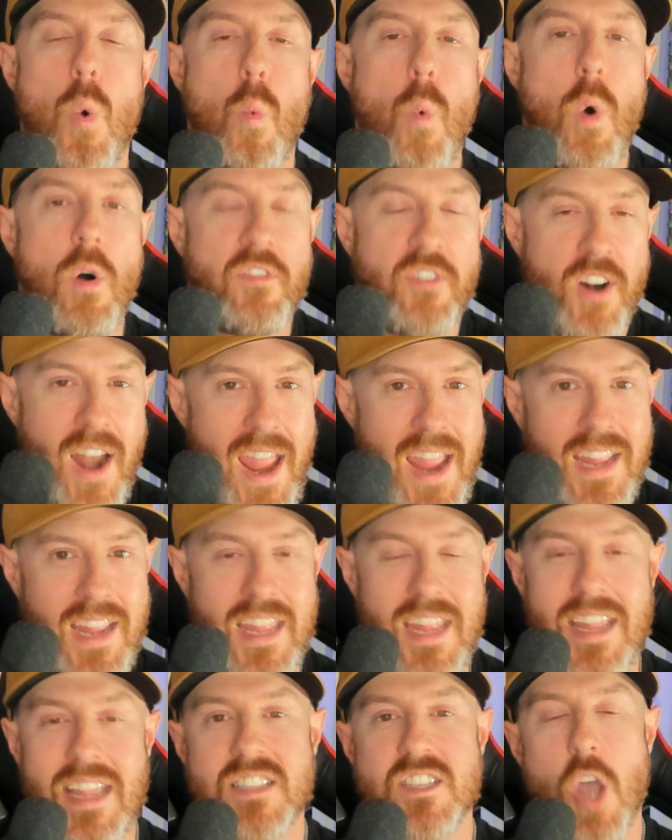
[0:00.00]
while
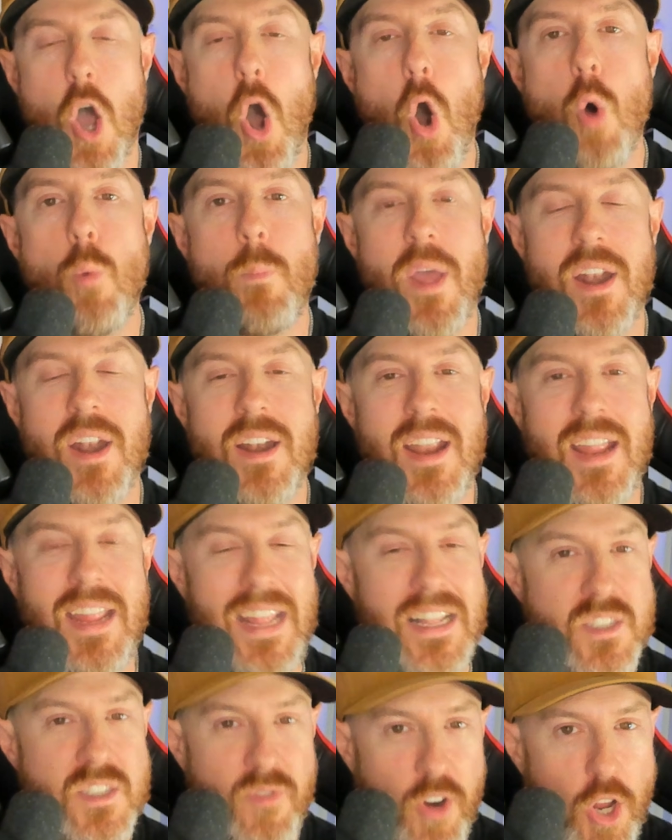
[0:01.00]
Verhaeghe gets open,
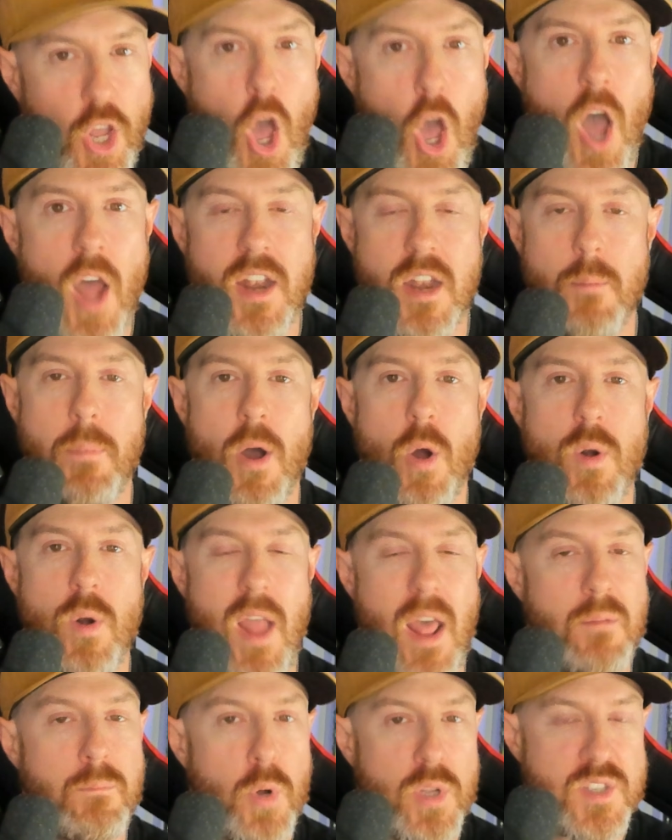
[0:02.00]
gets forgotten about,
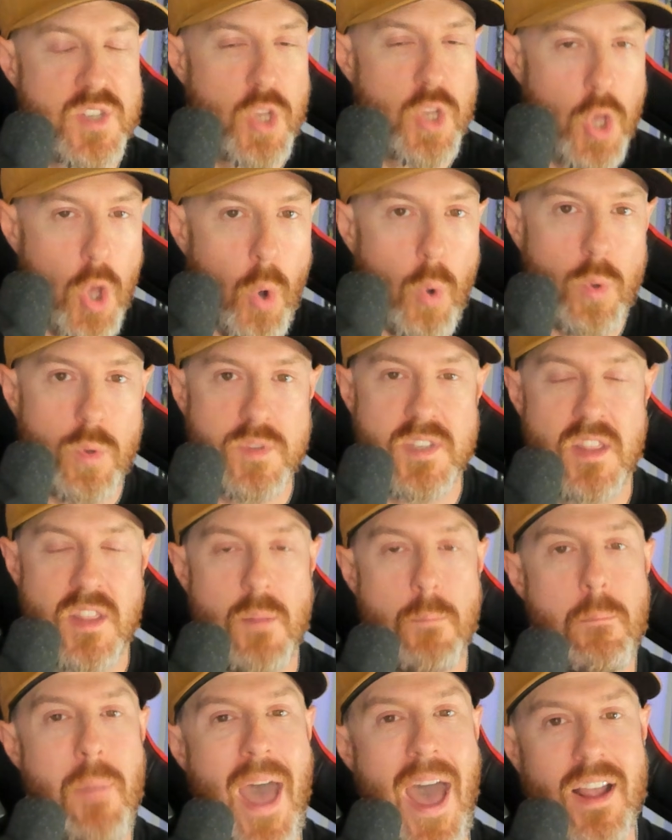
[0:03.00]
and puts goals in
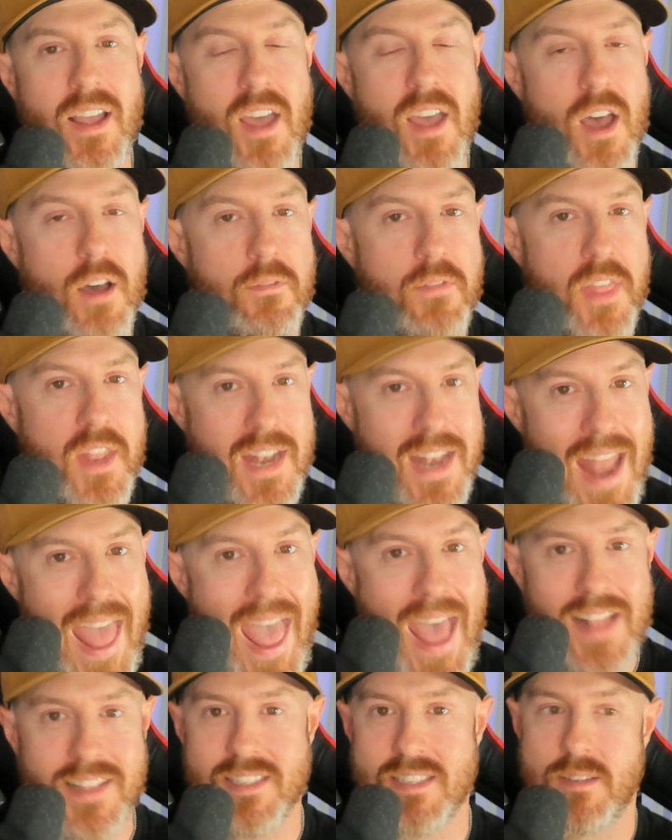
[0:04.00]
the back of the
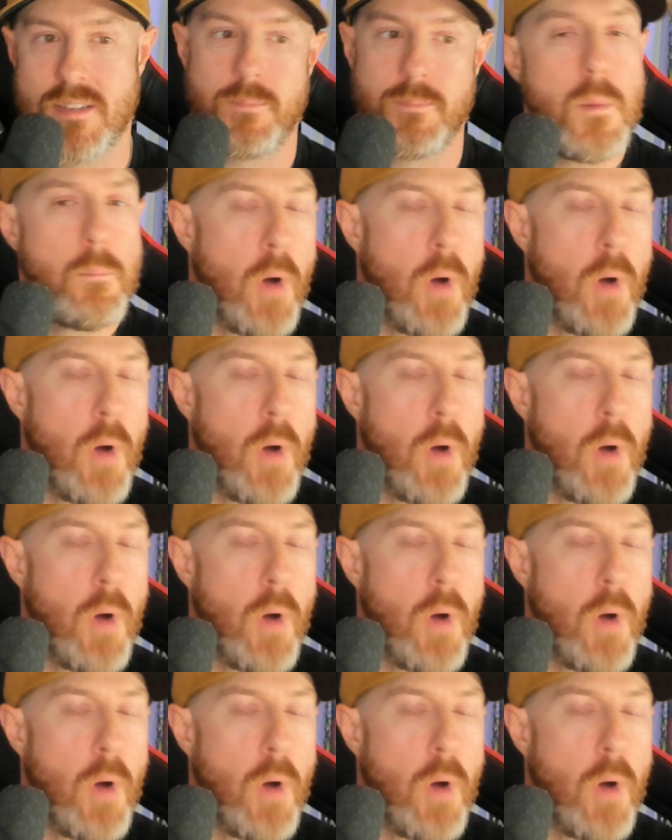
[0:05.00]
nets.